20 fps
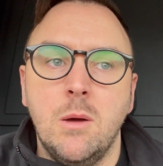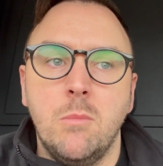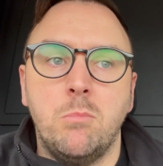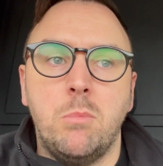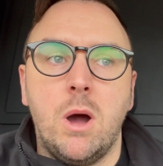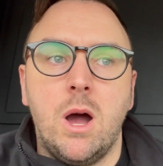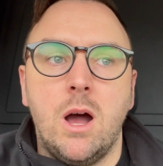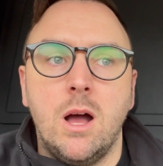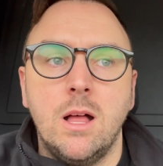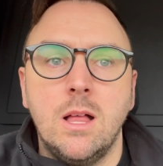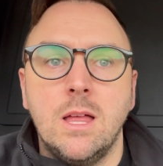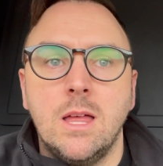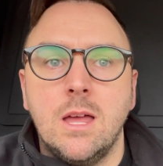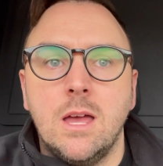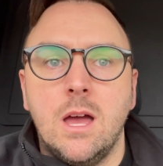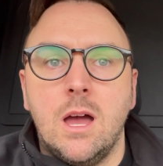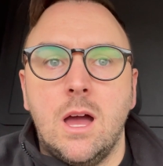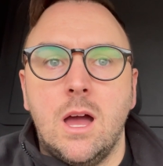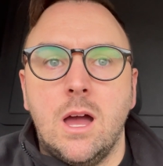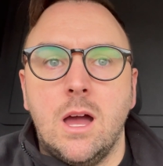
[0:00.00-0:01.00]
but
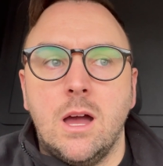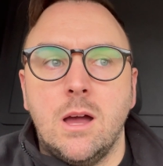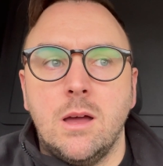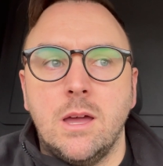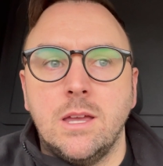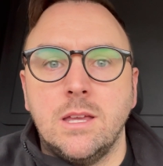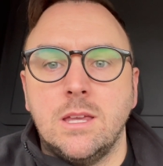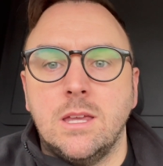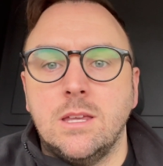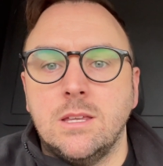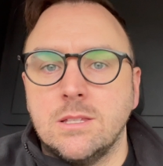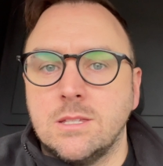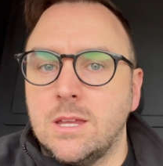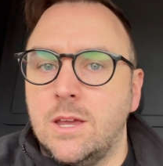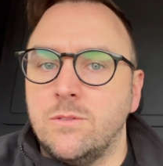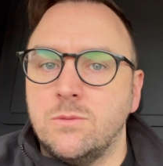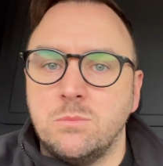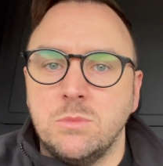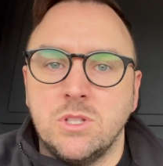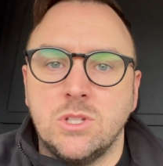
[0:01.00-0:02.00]
it
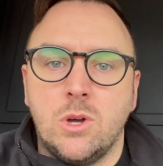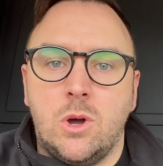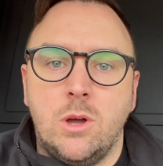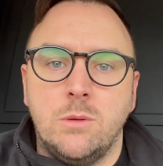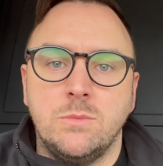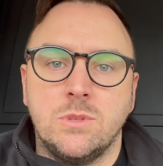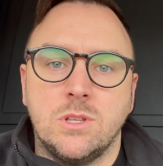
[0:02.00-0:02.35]
saves me time.